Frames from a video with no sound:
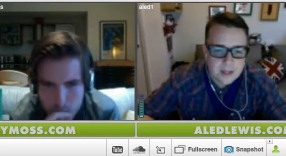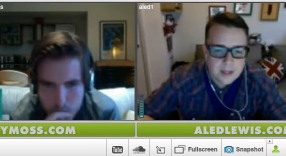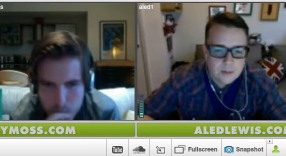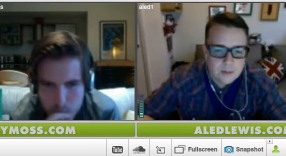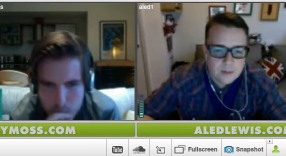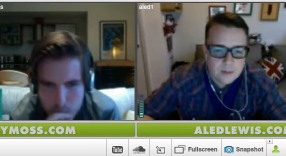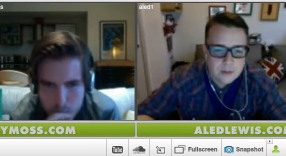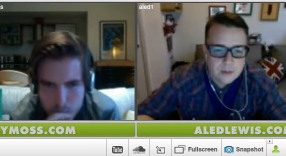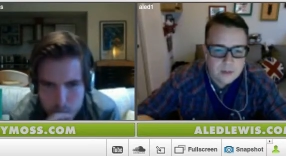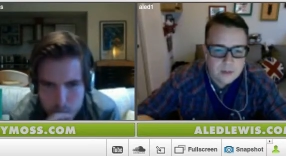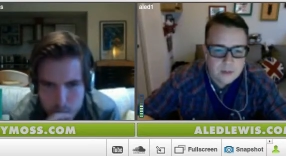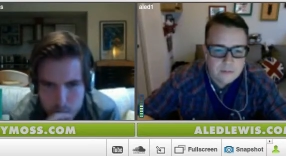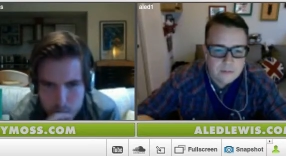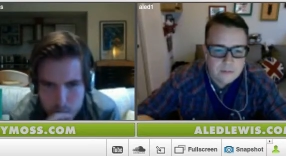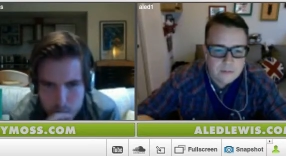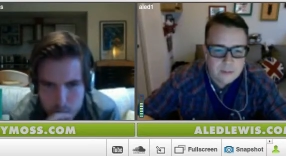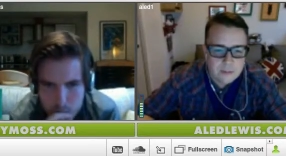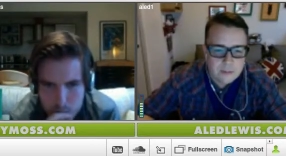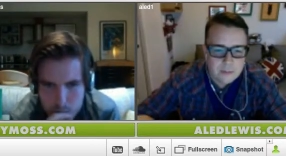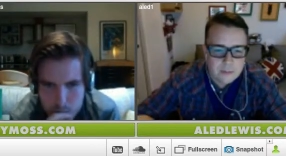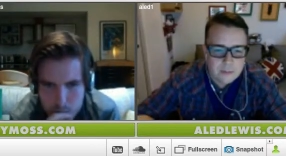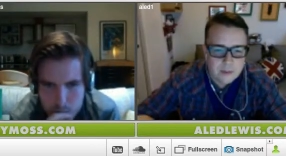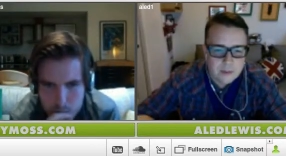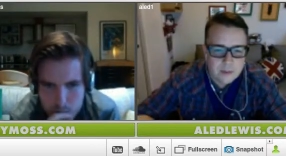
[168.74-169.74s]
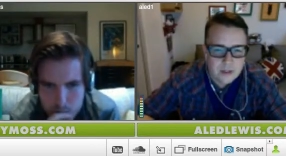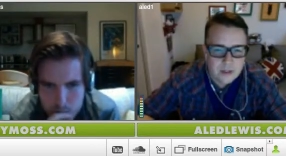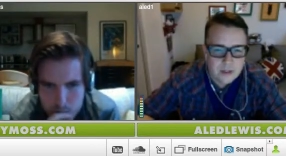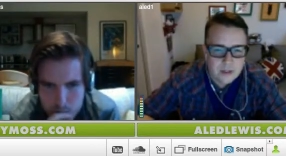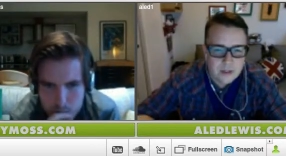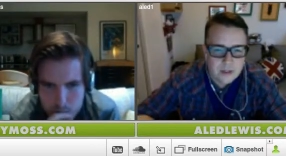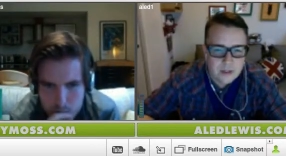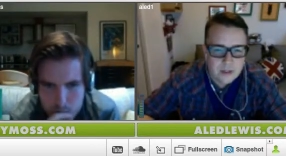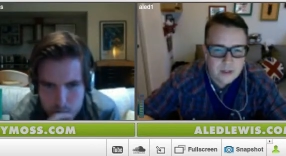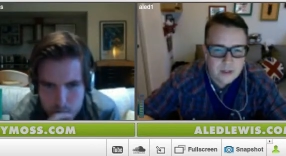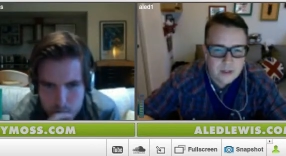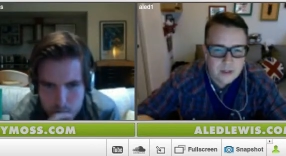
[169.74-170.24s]
Speaker 1: Real football.
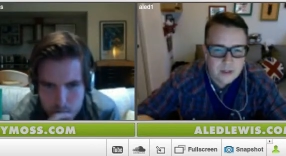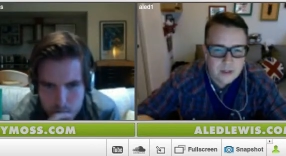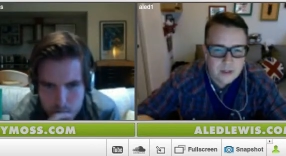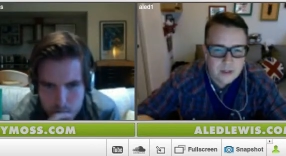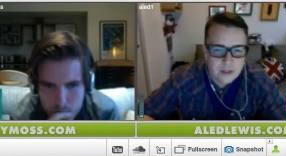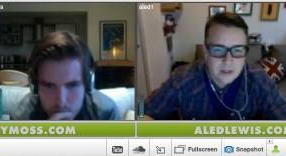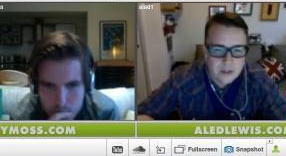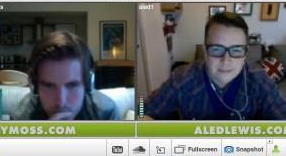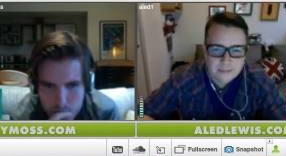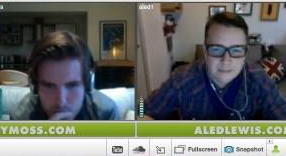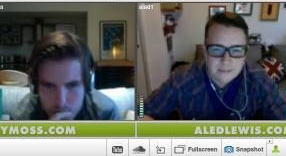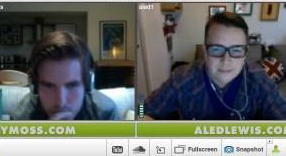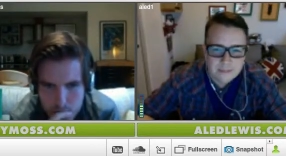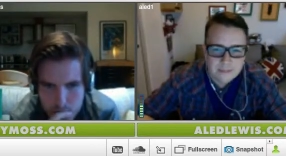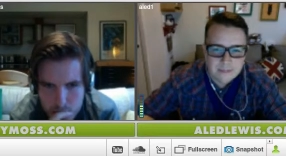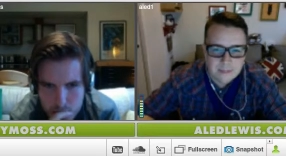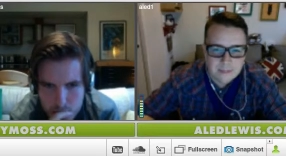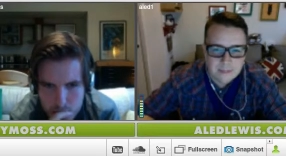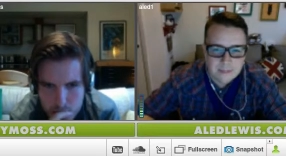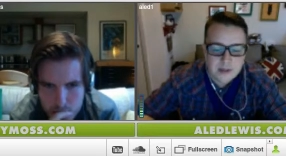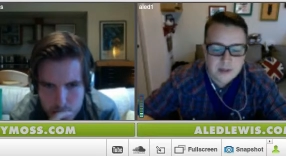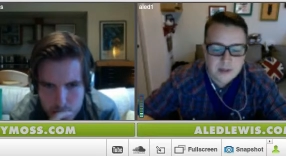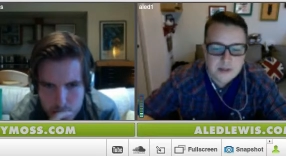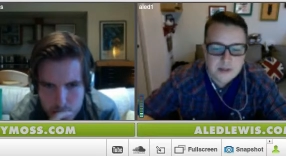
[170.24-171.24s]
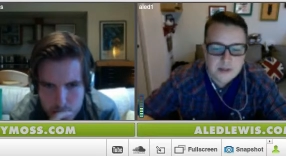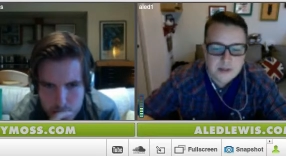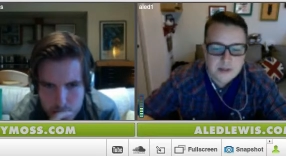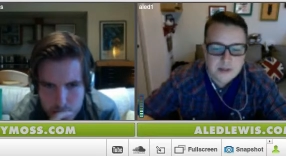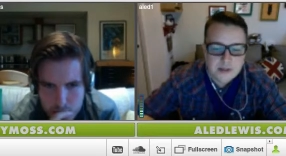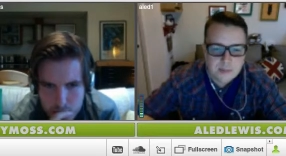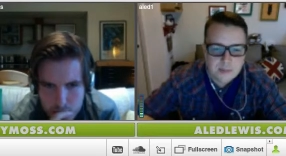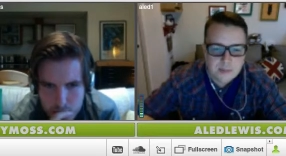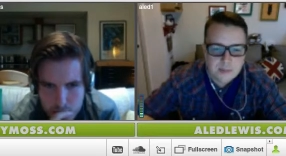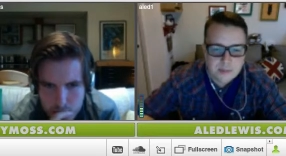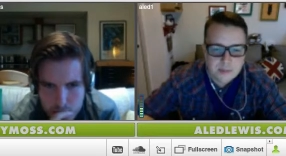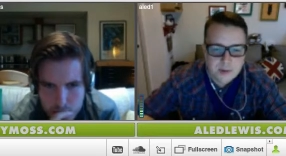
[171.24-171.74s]
Mine's
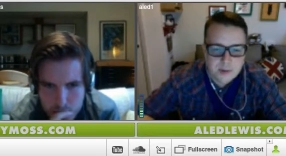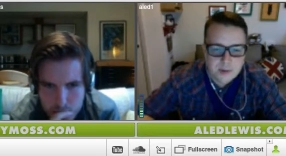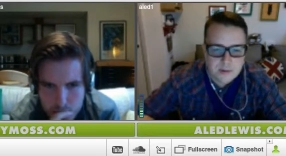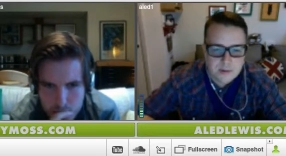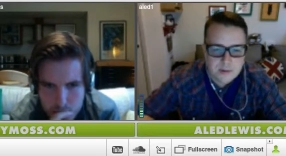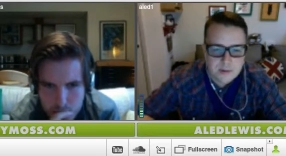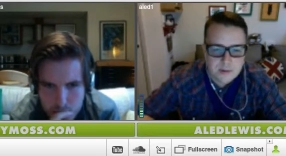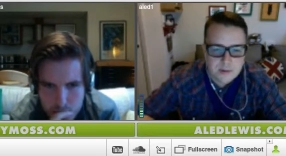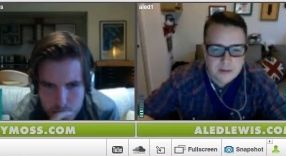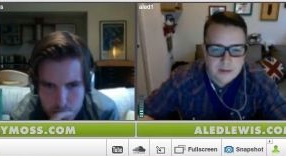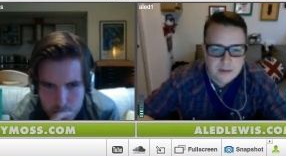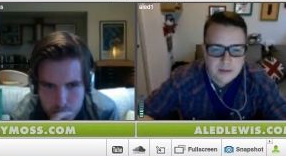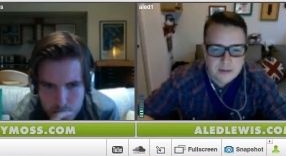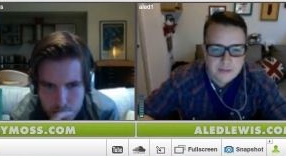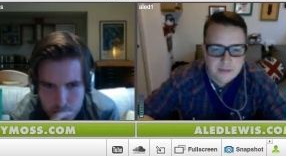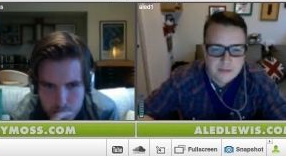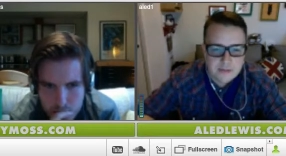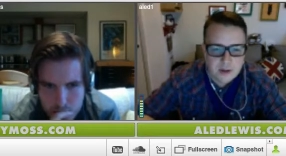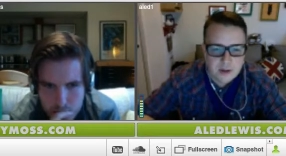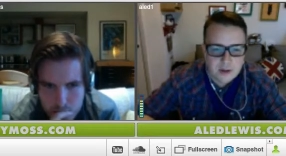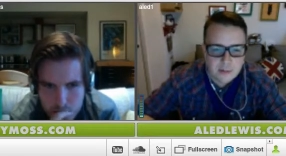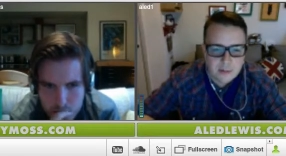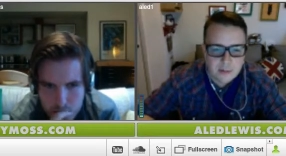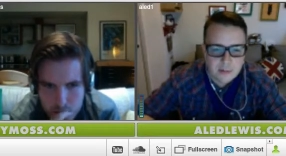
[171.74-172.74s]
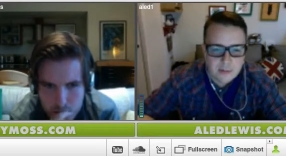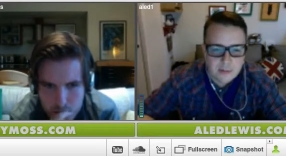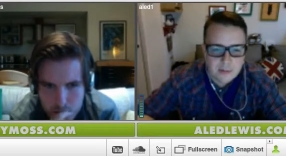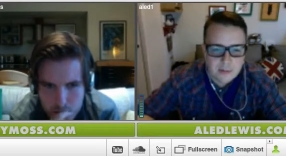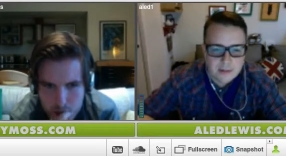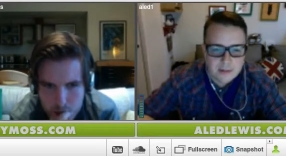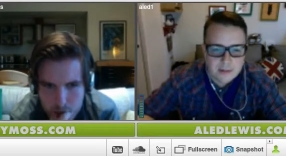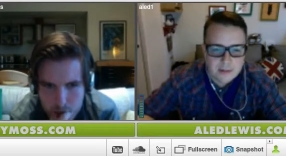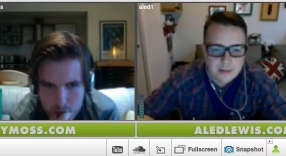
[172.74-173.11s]
Portsmouth FC or Pompey.